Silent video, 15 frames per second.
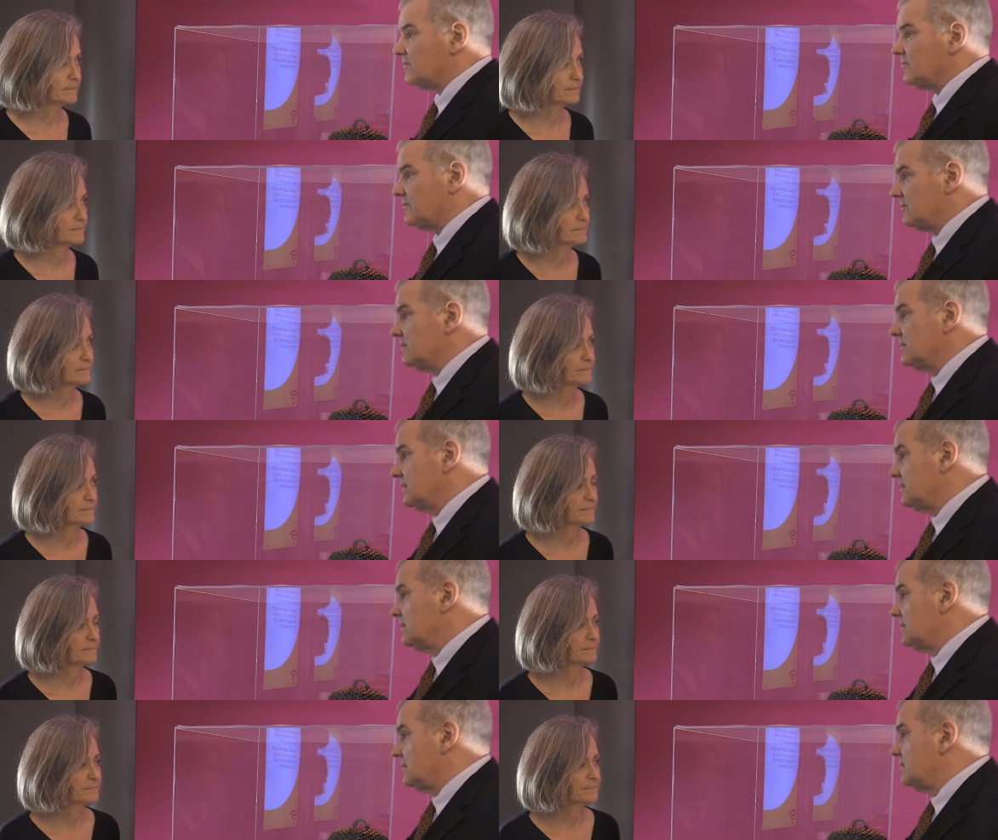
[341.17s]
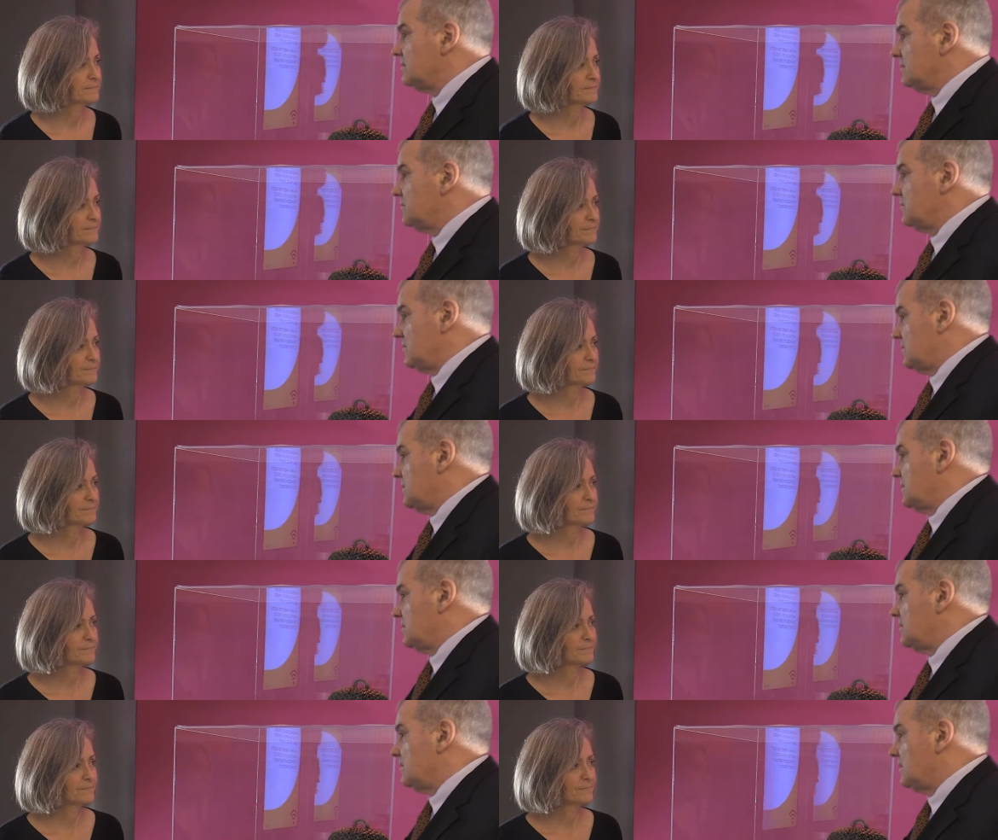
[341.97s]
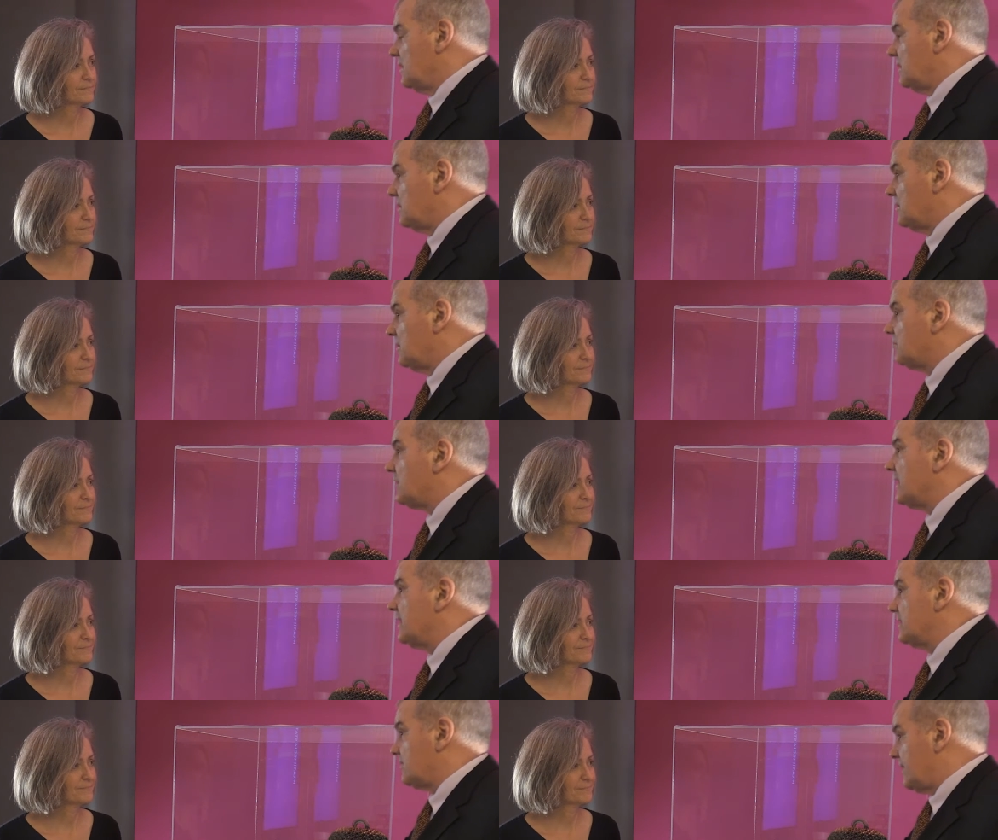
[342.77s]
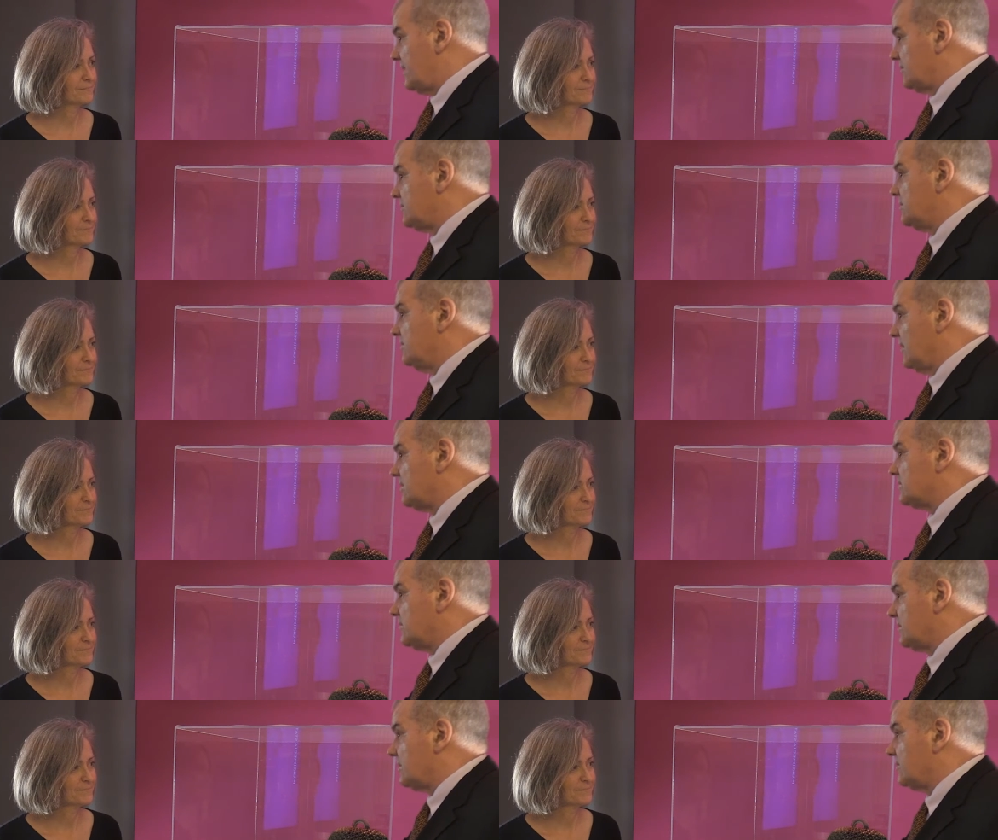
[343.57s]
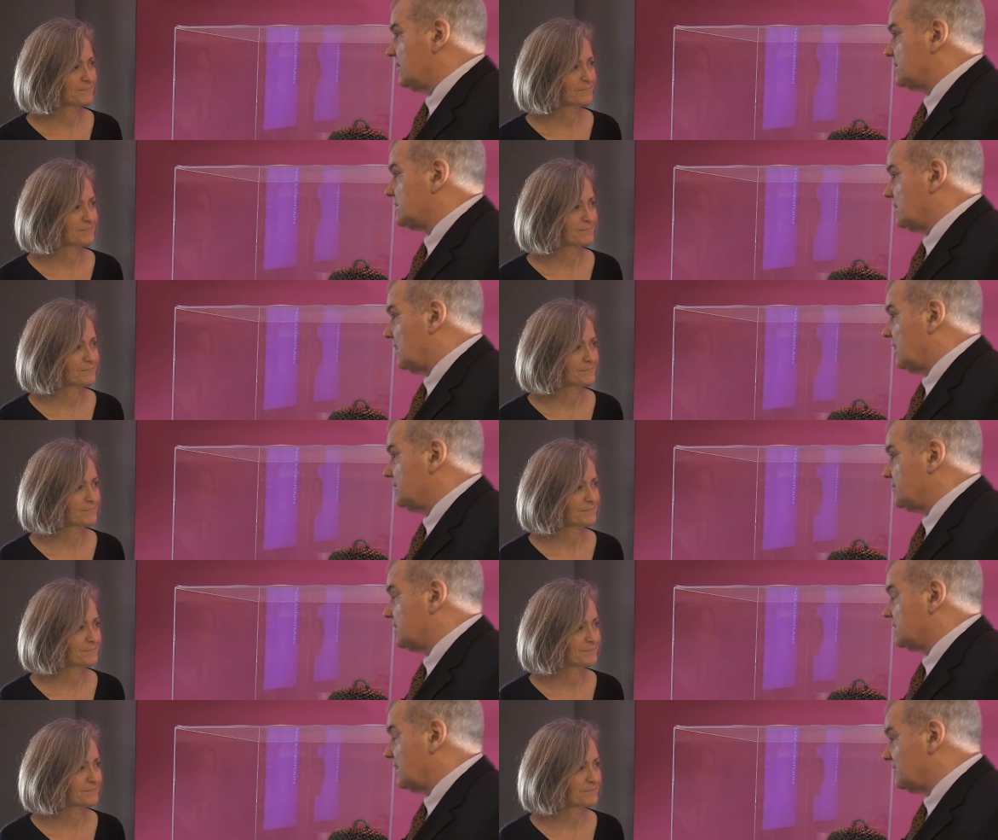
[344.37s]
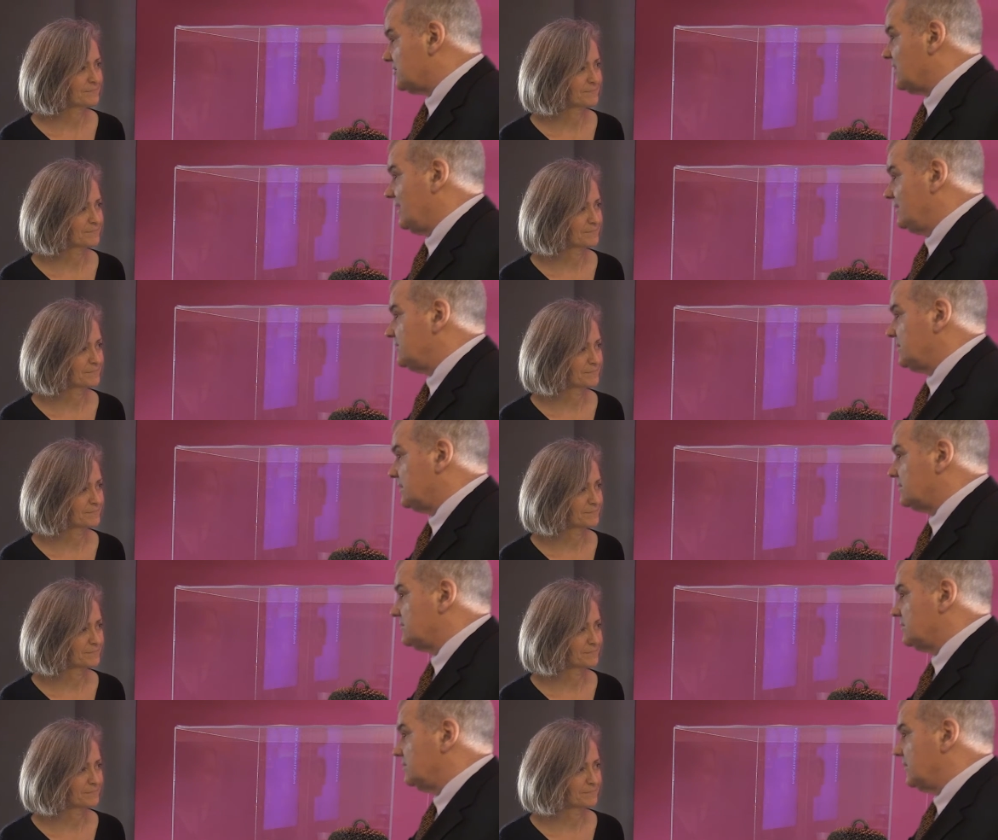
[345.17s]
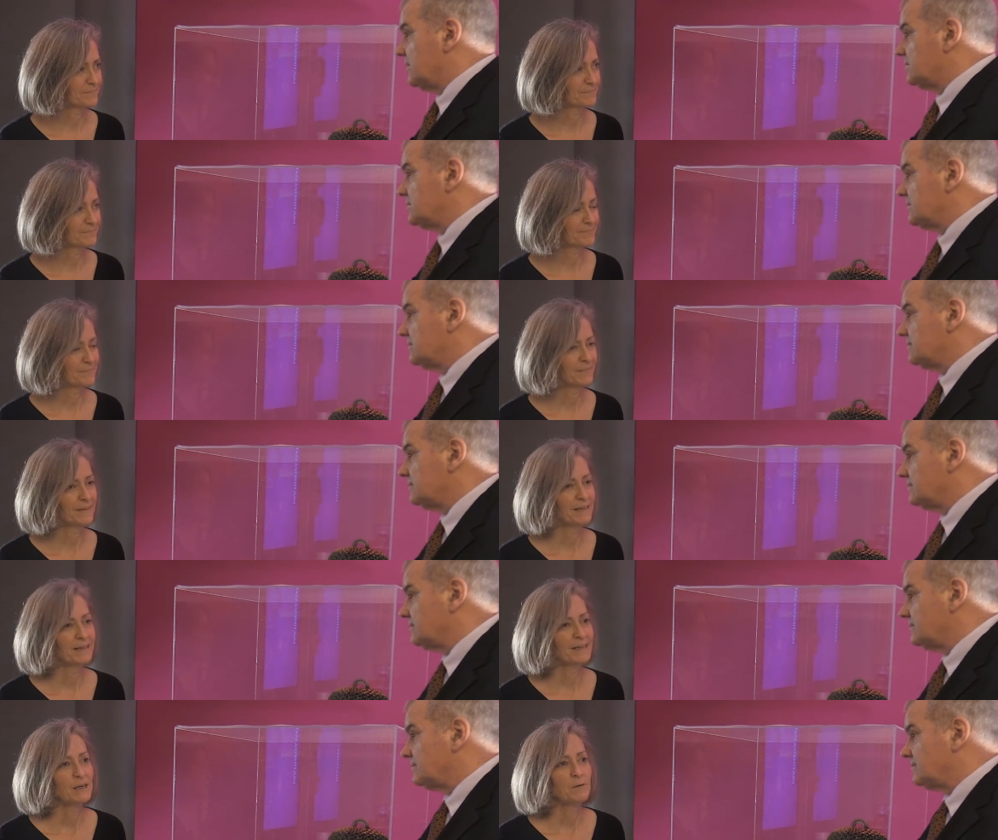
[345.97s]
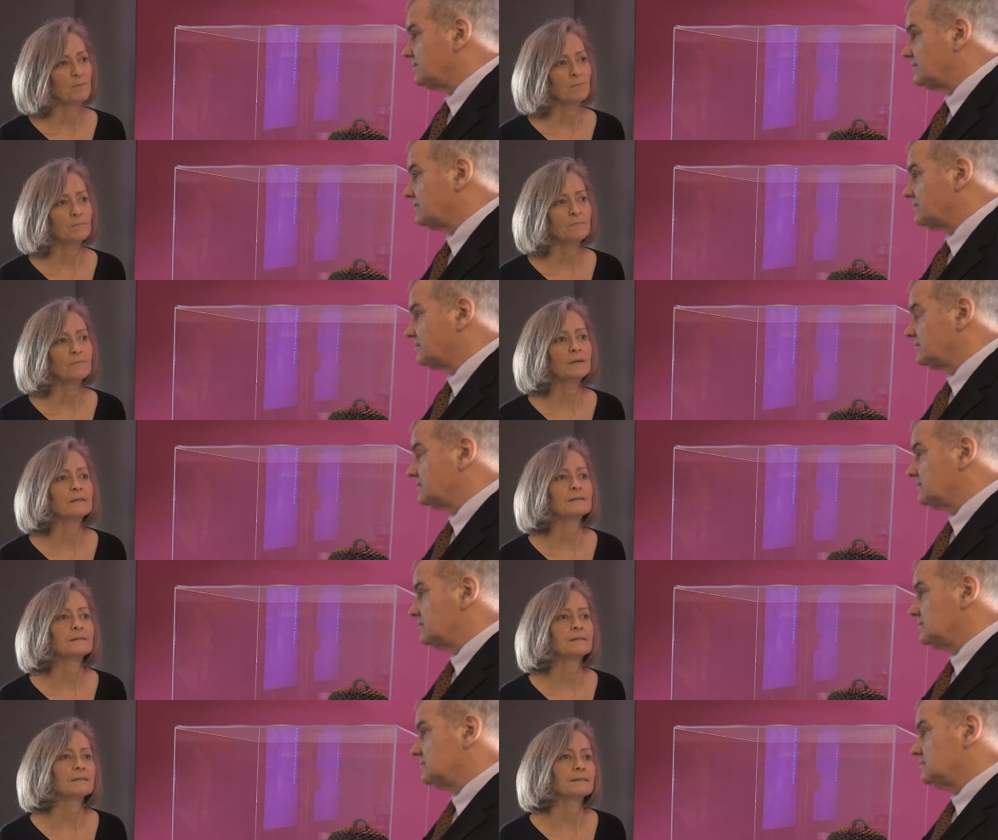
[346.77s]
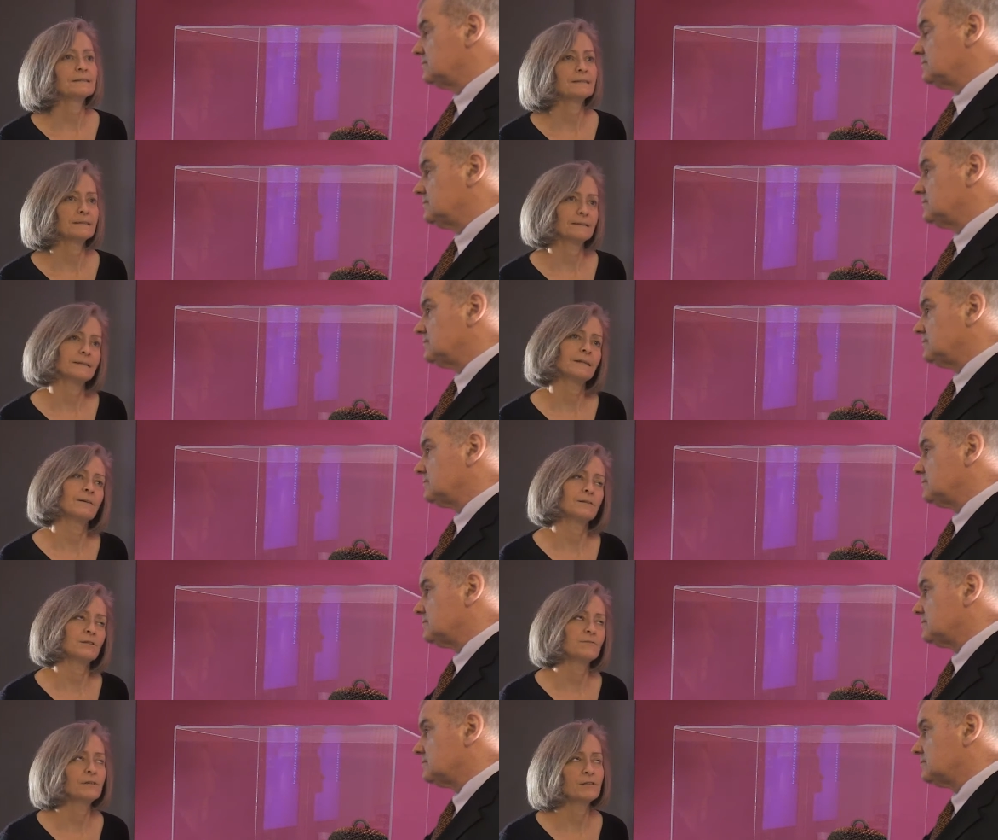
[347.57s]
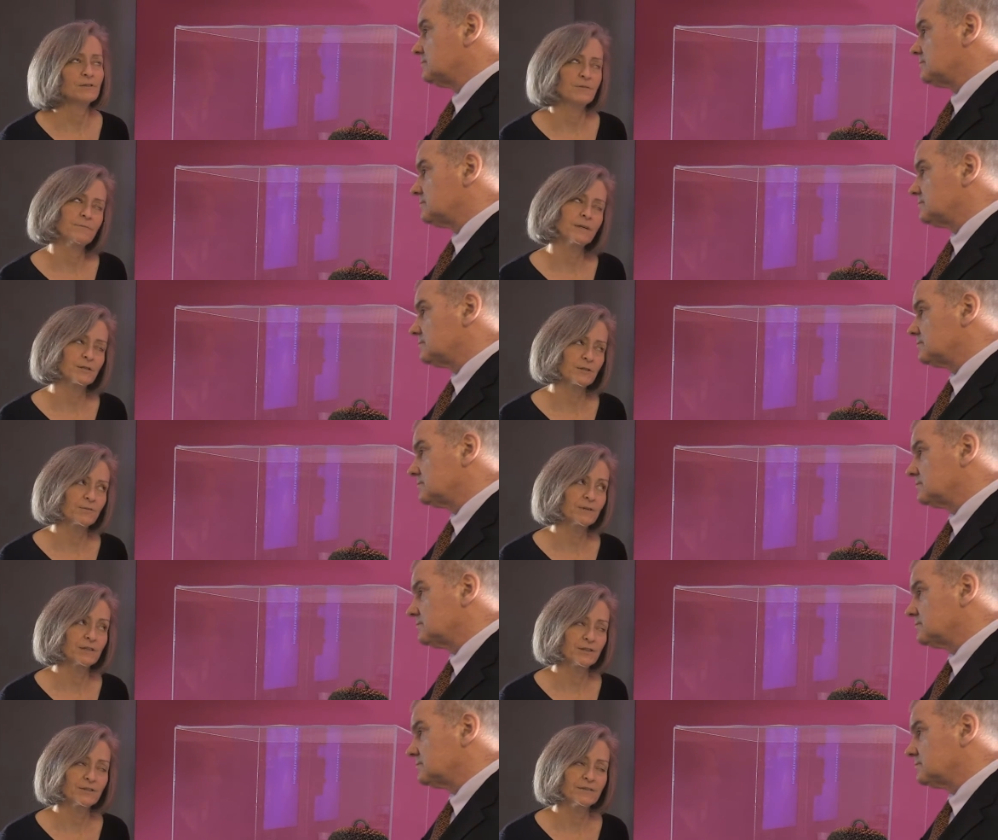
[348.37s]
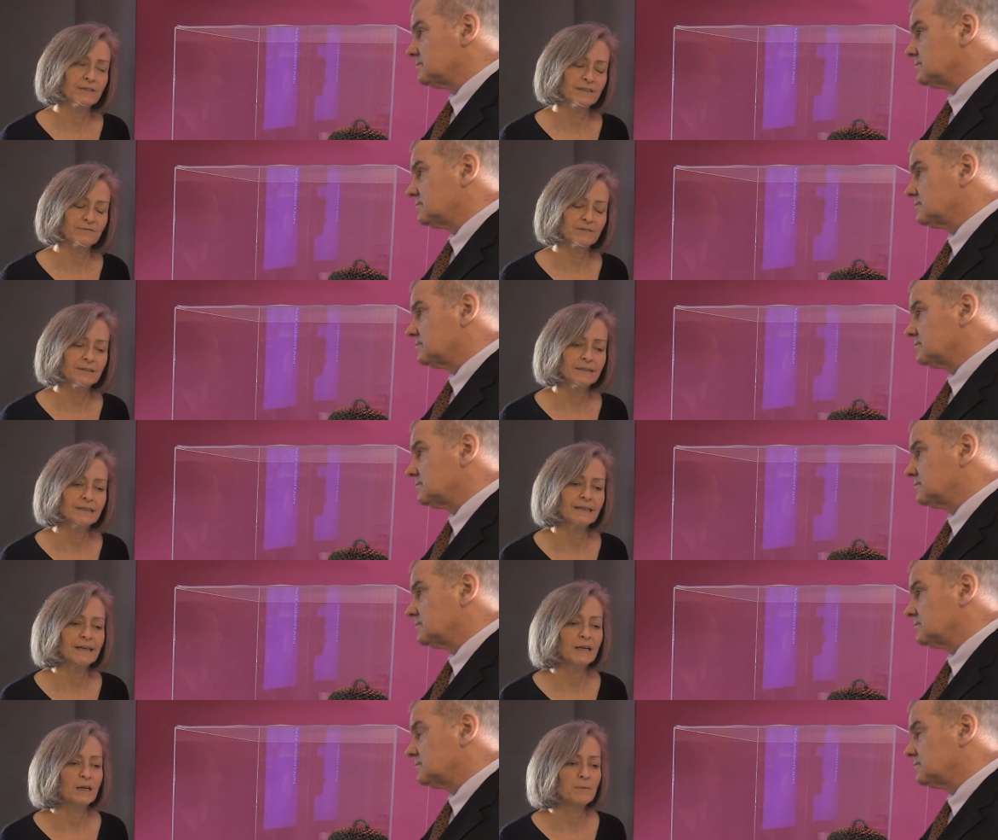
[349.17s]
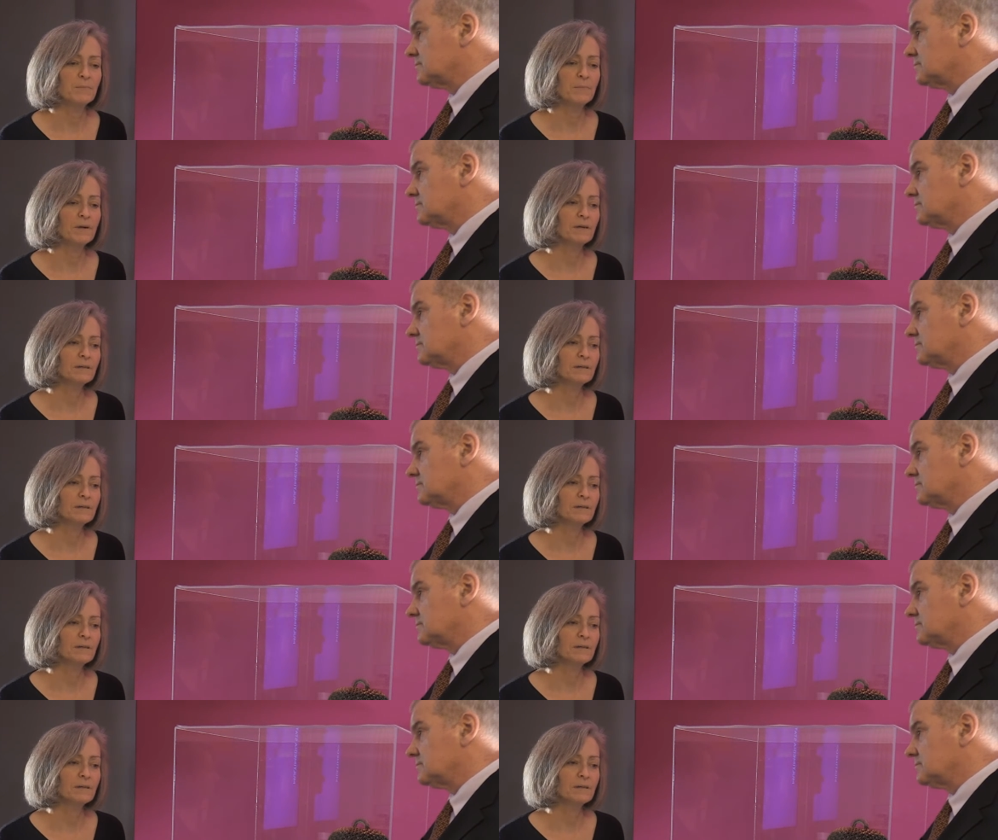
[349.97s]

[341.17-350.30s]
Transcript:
Speaker 1: of uh, playing around too much with the original object. I'm changing it too much.
Speaker 2: Well, conservation and restoration are different. Um,